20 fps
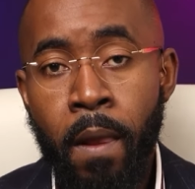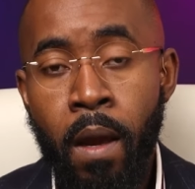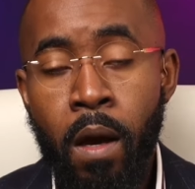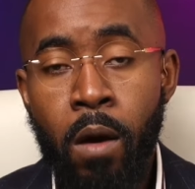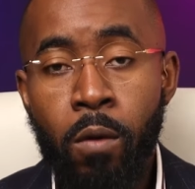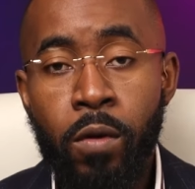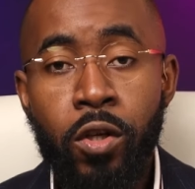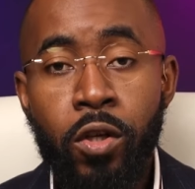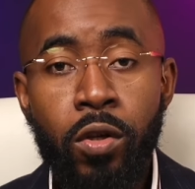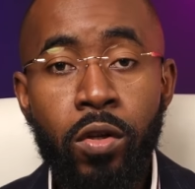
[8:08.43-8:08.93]
We
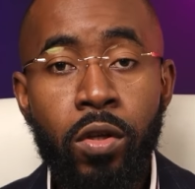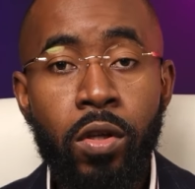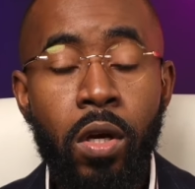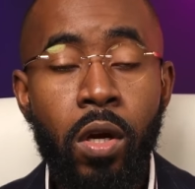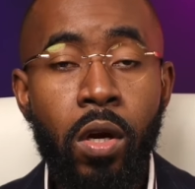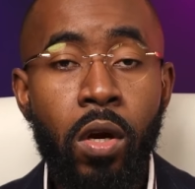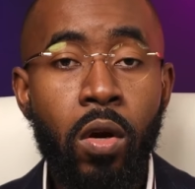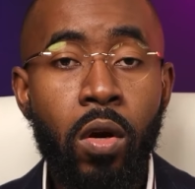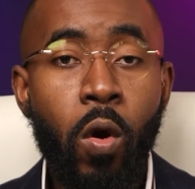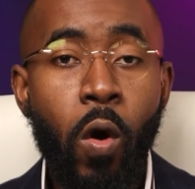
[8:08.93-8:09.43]
should
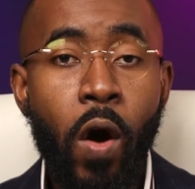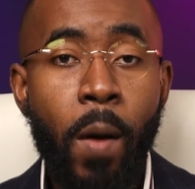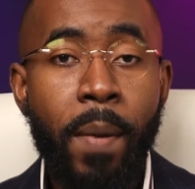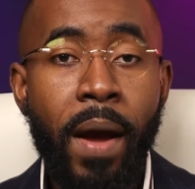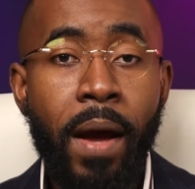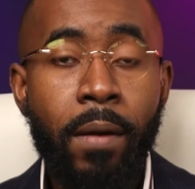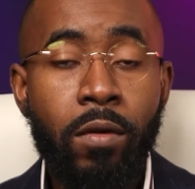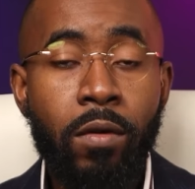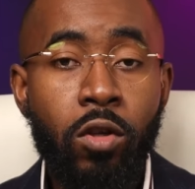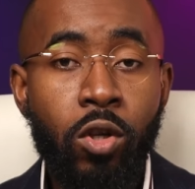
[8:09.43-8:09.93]
go
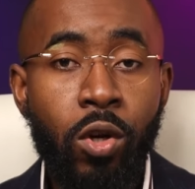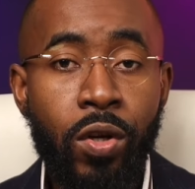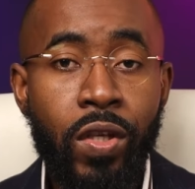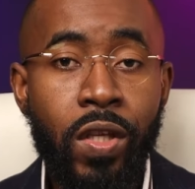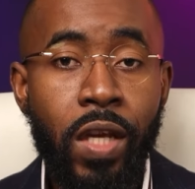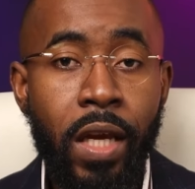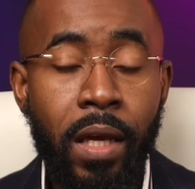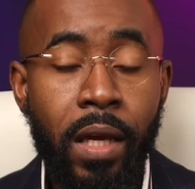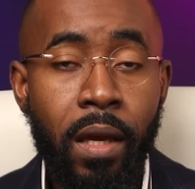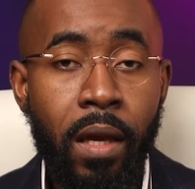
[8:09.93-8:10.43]
about
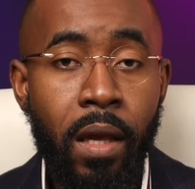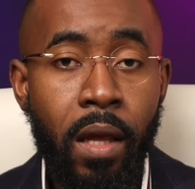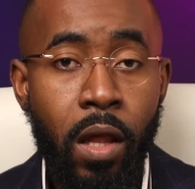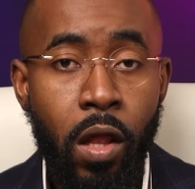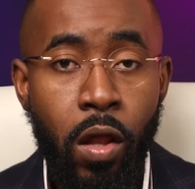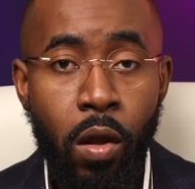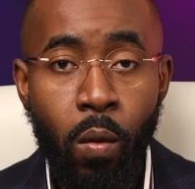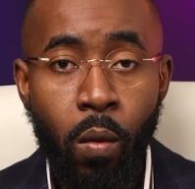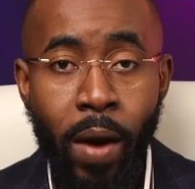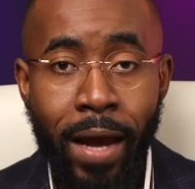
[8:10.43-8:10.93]
trusting
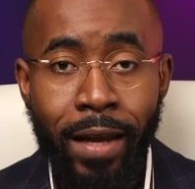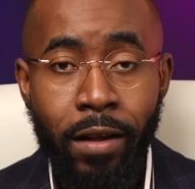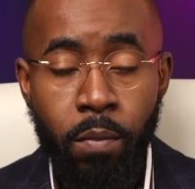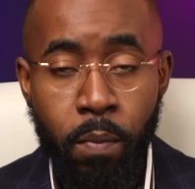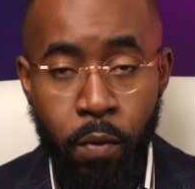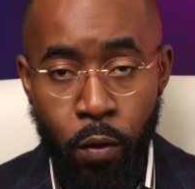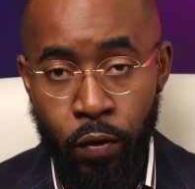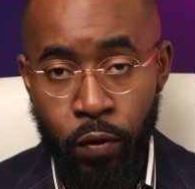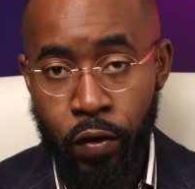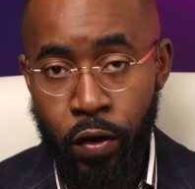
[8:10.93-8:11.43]
the right
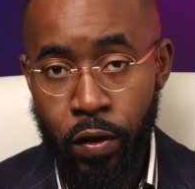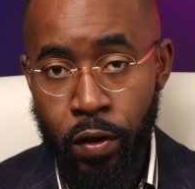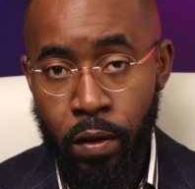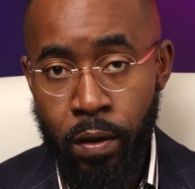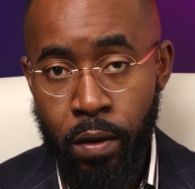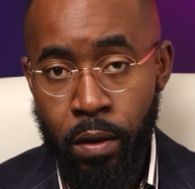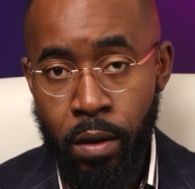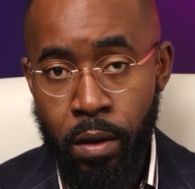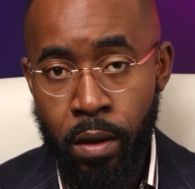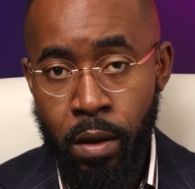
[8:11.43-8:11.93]
person
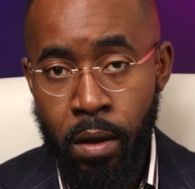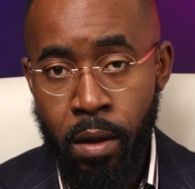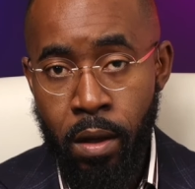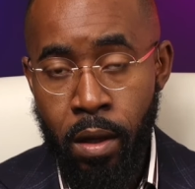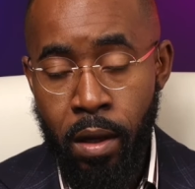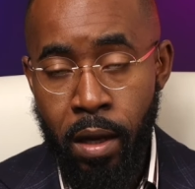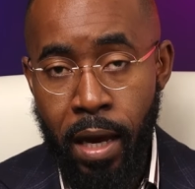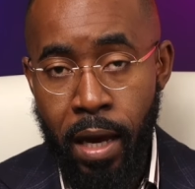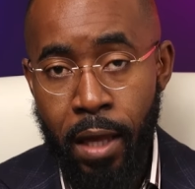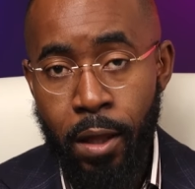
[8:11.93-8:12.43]

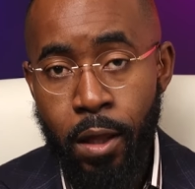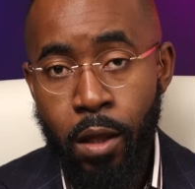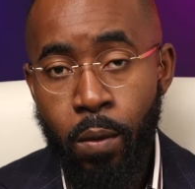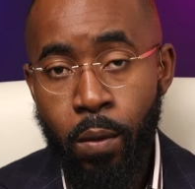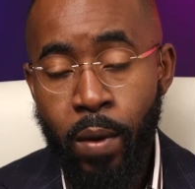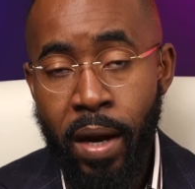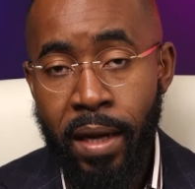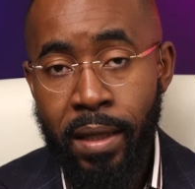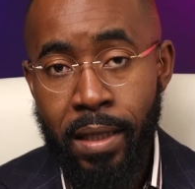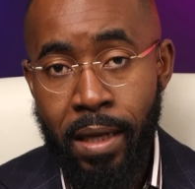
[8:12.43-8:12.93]
at the
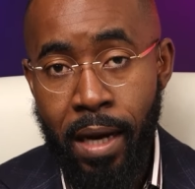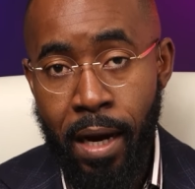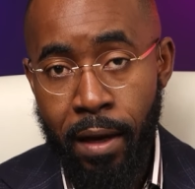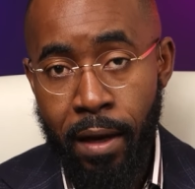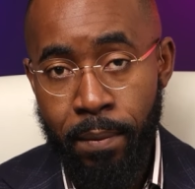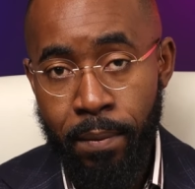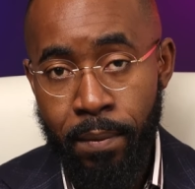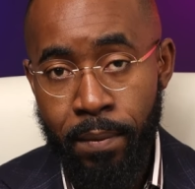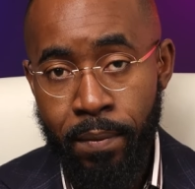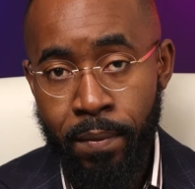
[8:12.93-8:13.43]
right
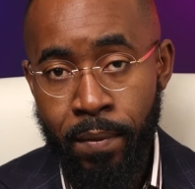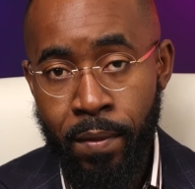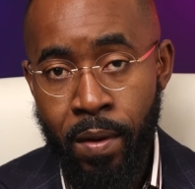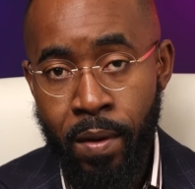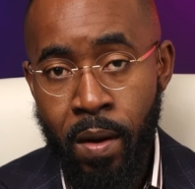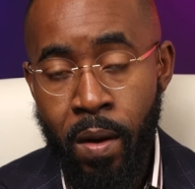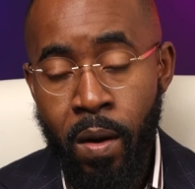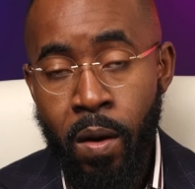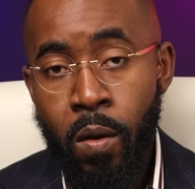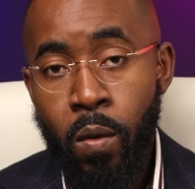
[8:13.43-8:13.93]
time
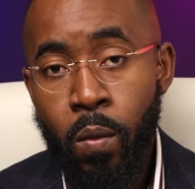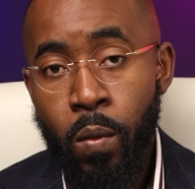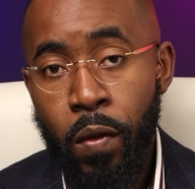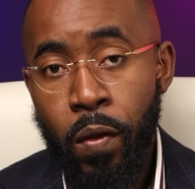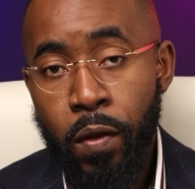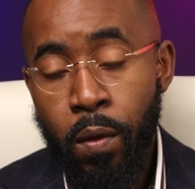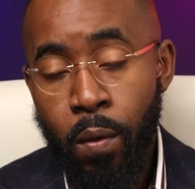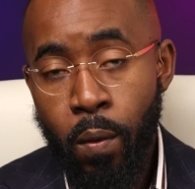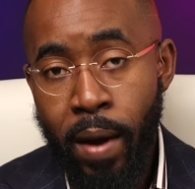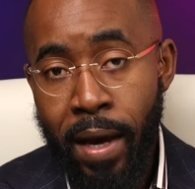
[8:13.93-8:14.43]
with
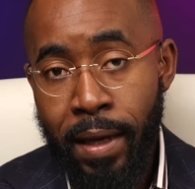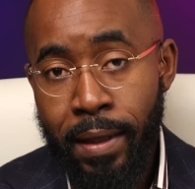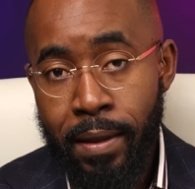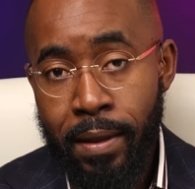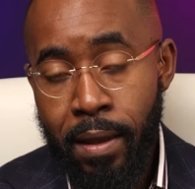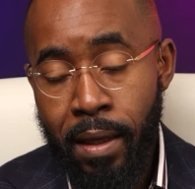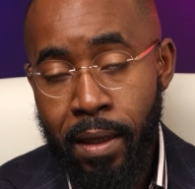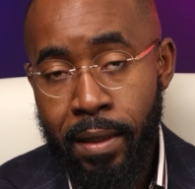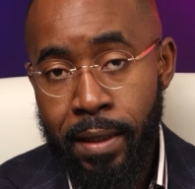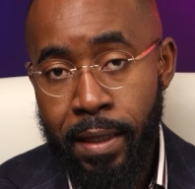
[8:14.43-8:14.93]
the right
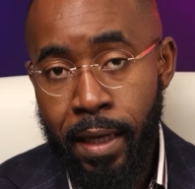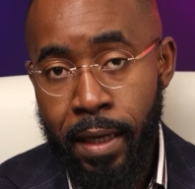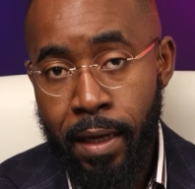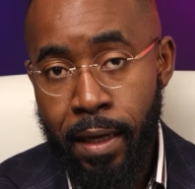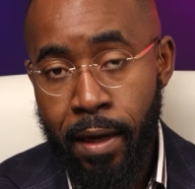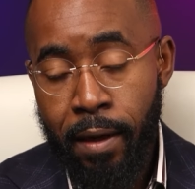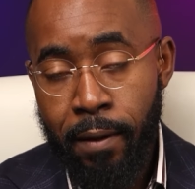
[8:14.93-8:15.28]
data.